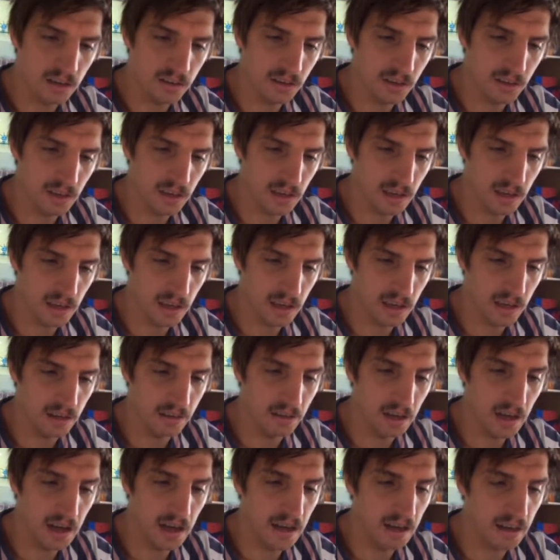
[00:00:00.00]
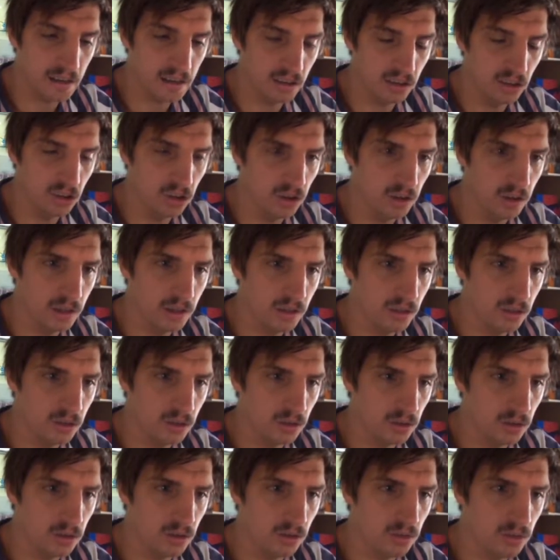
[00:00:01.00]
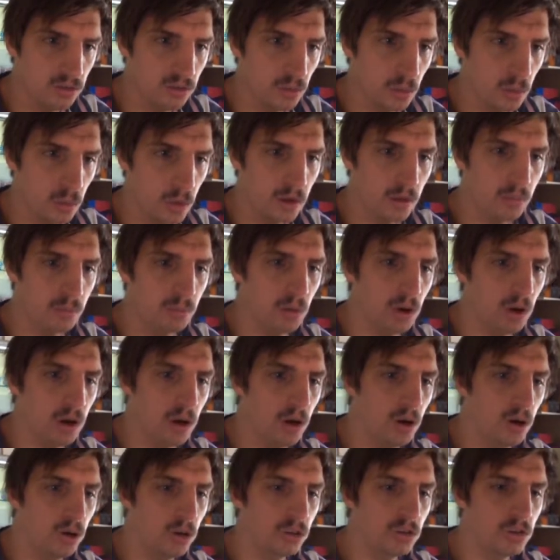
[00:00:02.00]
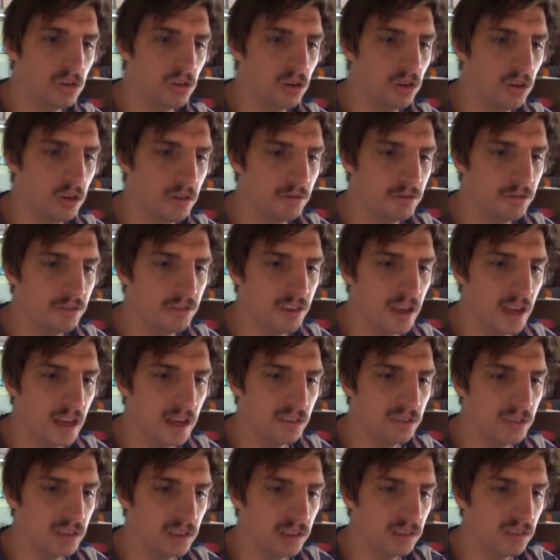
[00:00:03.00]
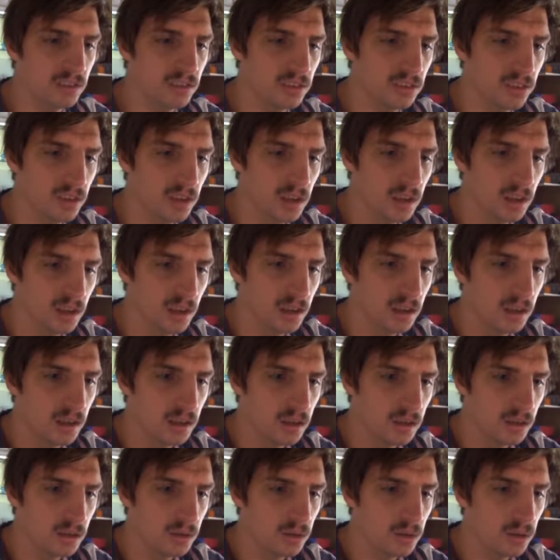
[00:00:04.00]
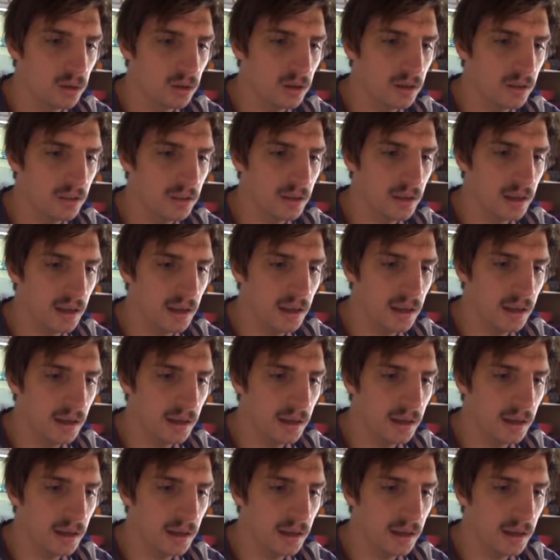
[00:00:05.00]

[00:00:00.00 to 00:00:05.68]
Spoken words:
and Arcanine, who's one of my all-time favourites, right there.